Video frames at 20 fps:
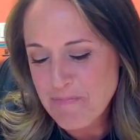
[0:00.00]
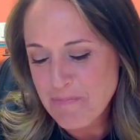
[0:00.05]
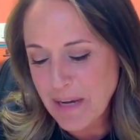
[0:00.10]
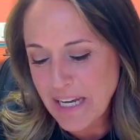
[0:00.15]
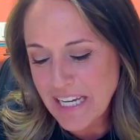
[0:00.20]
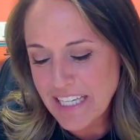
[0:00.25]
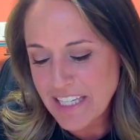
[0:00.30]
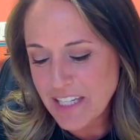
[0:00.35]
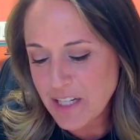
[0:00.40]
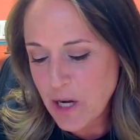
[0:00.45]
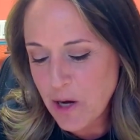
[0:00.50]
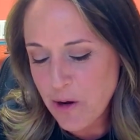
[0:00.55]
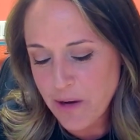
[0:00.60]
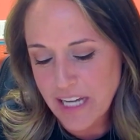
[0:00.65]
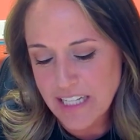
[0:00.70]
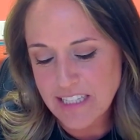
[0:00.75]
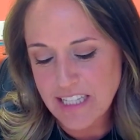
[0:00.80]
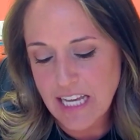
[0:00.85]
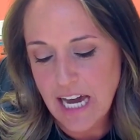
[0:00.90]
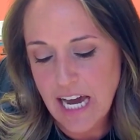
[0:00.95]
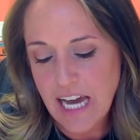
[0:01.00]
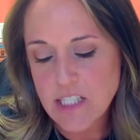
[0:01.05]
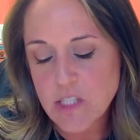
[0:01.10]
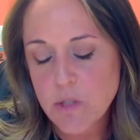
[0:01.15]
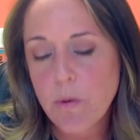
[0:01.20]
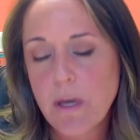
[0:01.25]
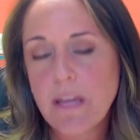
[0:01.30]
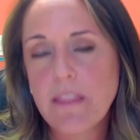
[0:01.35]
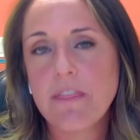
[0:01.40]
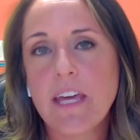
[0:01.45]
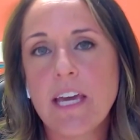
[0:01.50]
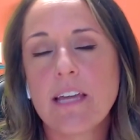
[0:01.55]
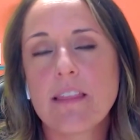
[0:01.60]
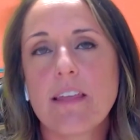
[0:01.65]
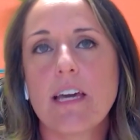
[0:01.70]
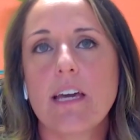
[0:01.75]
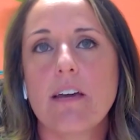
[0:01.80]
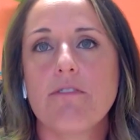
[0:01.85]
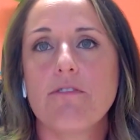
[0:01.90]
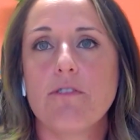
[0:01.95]
But, so I think
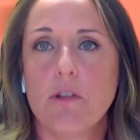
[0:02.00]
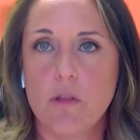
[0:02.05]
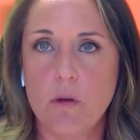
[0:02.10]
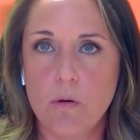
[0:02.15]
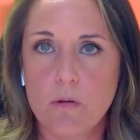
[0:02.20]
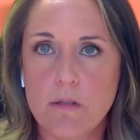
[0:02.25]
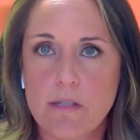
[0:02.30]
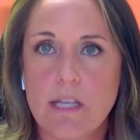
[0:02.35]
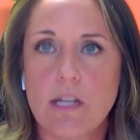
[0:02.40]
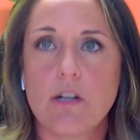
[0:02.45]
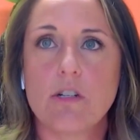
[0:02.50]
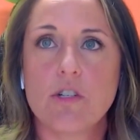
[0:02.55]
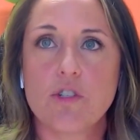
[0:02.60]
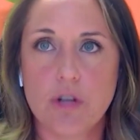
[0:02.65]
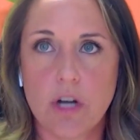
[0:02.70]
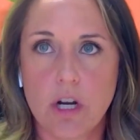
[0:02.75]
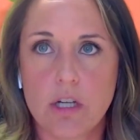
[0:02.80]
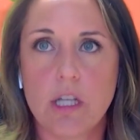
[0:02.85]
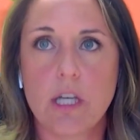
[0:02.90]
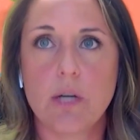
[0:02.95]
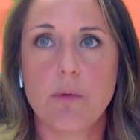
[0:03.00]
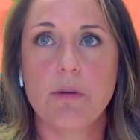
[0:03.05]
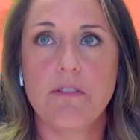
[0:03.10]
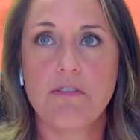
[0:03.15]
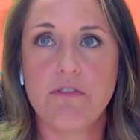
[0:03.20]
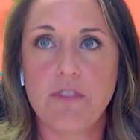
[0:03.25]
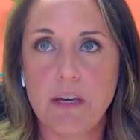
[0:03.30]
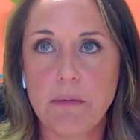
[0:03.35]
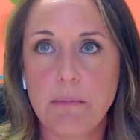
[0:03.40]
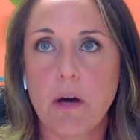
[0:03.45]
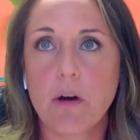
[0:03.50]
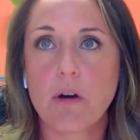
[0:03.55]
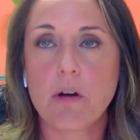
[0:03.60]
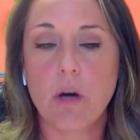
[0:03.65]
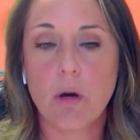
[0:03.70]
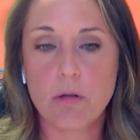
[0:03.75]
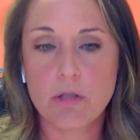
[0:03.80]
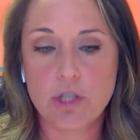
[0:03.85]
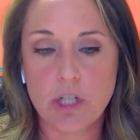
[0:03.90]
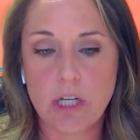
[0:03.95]
that for those that are struggling with female
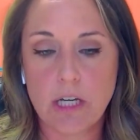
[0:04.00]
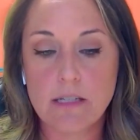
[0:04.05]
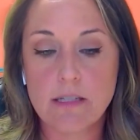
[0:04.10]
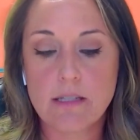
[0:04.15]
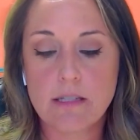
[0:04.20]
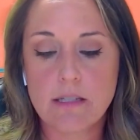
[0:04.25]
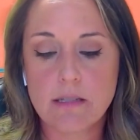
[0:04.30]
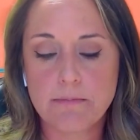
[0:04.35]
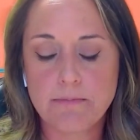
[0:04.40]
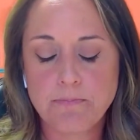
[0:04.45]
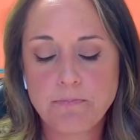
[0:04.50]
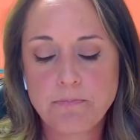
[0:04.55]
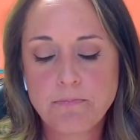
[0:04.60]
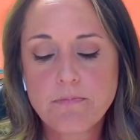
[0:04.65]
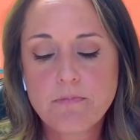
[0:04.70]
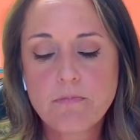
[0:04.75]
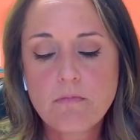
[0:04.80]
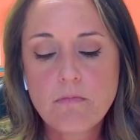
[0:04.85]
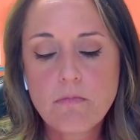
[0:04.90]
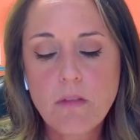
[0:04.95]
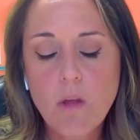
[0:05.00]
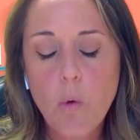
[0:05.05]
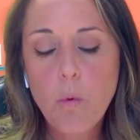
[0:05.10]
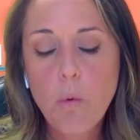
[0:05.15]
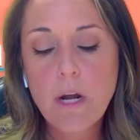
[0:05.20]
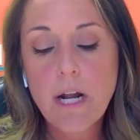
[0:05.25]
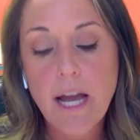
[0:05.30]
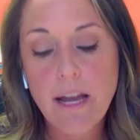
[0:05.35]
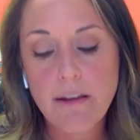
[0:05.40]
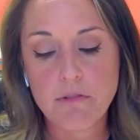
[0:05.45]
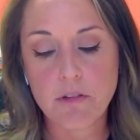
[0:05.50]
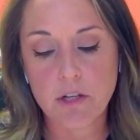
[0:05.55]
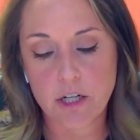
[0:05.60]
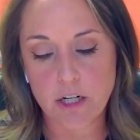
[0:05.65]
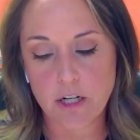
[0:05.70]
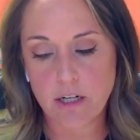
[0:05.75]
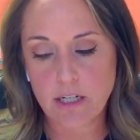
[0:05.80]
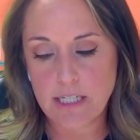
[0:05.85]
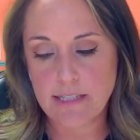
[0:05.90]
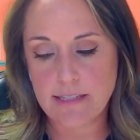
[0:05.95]
coaches, what I've
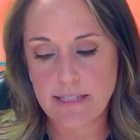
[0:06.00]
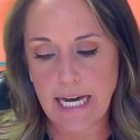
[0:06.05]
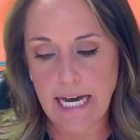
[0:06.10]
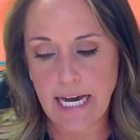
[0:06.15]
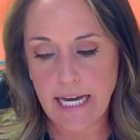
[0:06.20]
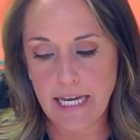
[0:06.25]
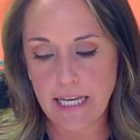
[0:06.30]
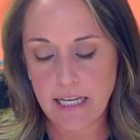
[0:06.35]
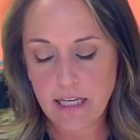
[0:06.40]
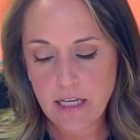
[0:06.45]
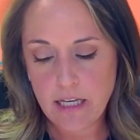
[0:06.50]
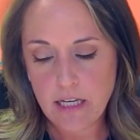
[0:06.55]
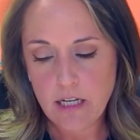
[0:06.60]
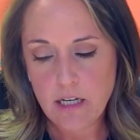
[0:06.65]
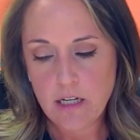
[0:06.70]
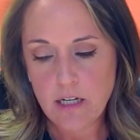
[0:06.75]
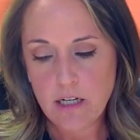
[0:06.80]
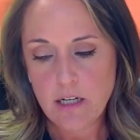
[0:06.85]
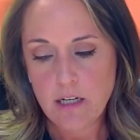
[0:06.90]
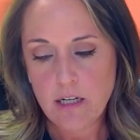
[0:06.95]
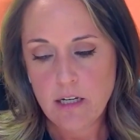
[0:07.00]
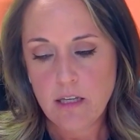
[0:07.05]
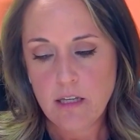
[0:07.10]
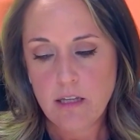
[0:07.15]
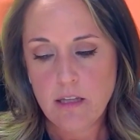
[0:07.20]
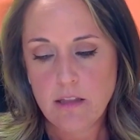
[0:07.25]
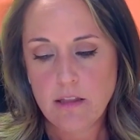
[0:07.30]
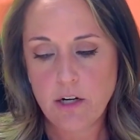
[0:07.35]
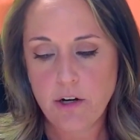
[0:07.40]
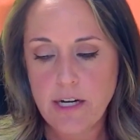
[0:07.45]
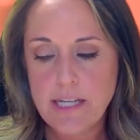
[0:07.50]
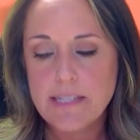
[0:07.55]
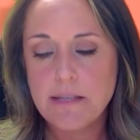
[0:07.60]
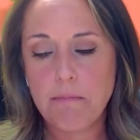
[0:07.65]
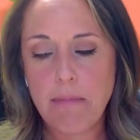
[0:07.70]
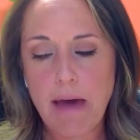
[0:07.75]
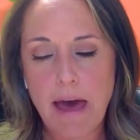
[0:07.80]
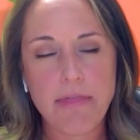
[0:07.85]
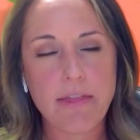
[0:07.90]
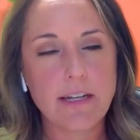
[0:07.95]
learned is that there is a
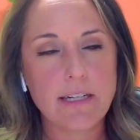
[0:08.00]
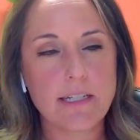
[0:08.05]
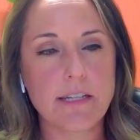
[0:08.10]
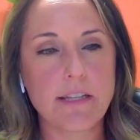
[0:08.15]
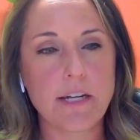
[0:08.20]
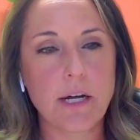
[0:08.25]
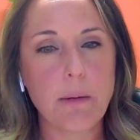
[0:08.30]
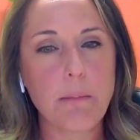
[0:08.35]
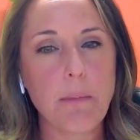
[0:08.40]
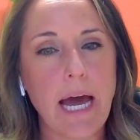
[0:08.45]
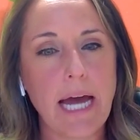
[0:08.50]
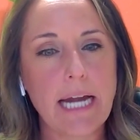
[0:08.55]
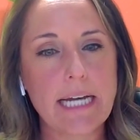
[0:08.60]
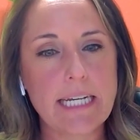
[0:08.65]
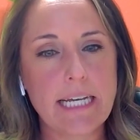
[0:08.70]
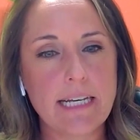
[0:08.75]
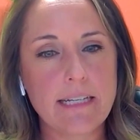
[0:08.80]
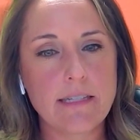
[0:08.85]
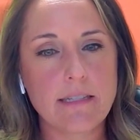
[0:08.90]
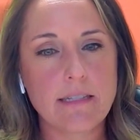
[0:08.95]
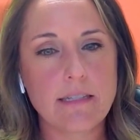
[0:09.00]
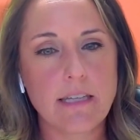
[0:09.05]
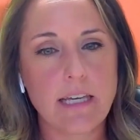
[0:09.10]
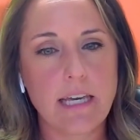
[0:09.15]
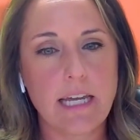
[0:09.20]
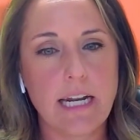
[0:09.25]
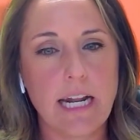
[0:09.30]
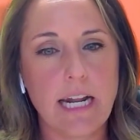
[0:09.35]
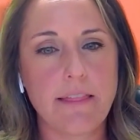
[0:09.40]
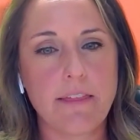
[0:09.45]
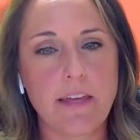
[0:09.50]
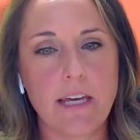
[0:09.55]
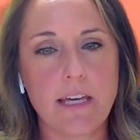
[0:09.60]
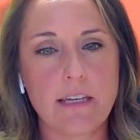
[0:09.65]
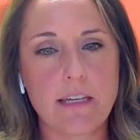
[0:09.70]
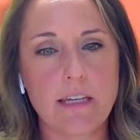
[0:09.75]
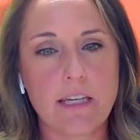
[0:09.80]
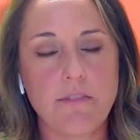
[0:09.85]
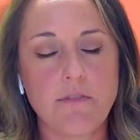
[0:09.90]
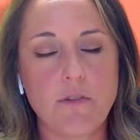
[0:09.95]
method to their madness. And I think
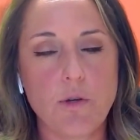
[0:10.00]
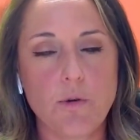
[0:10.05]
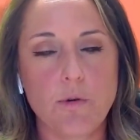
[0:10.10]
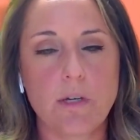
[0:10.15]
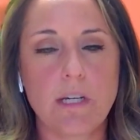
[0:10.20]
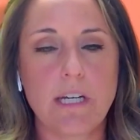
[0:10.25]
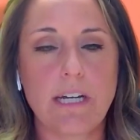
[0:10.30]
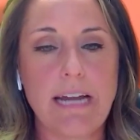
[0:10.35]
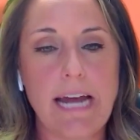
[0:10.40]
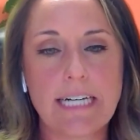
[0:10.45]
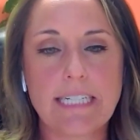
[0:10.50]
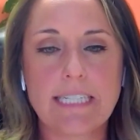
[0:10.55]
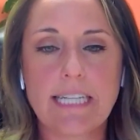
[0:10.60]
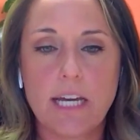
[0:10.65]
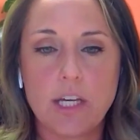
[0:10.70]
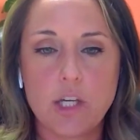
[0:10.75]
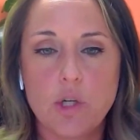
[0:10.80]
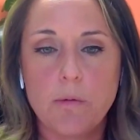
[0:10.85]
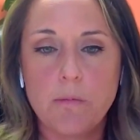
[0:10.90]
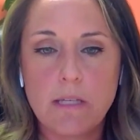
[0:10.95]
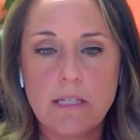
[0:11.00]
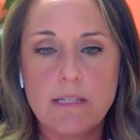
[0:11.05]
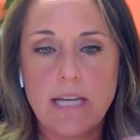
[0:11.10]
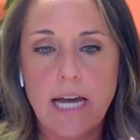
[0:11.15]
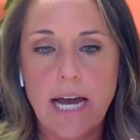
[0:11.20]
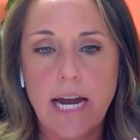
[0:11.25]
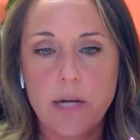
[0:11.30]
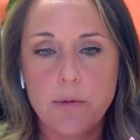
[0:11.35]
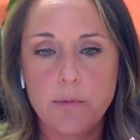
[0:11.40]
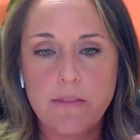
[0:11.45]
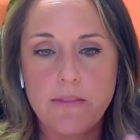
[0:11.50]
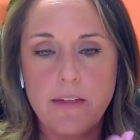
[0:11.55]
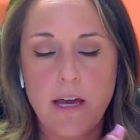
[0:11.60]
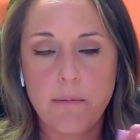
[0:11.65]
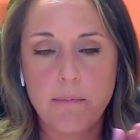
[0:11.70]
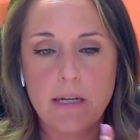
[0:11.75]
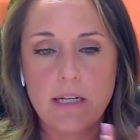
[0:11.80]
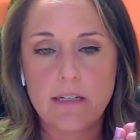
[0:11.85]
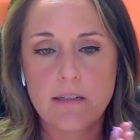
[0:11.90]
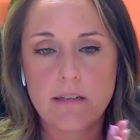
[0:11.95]
if you connect that human side with them
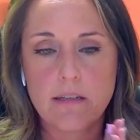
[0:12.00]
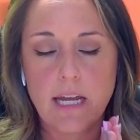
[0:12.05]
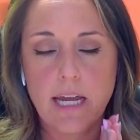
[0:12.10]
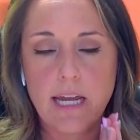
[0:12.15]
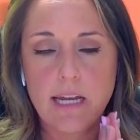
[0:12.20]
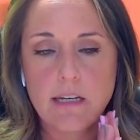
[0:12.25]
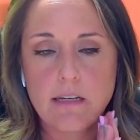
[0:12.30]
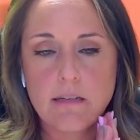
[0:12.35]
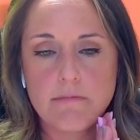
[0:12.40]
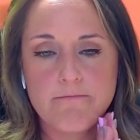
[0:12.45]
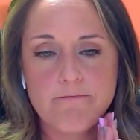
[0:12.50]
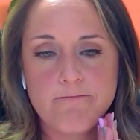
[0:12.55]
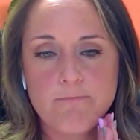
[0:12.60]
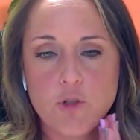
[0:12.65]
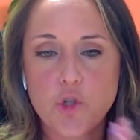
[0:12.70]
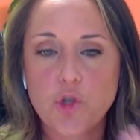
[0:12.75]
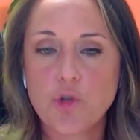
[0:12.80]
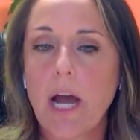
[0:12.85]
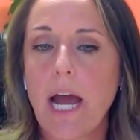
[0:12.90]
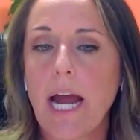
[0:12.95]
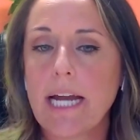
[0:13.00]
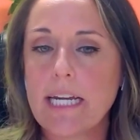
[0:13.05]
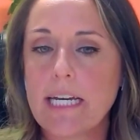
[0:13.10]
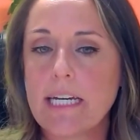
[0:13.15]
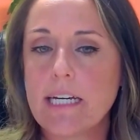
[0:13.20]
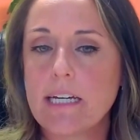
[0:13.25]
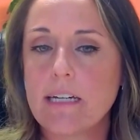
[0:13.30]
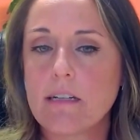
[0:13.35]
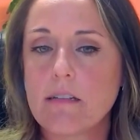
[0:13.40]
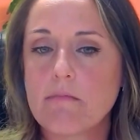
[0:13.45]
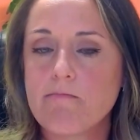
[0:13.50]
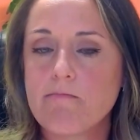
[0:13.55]
and try to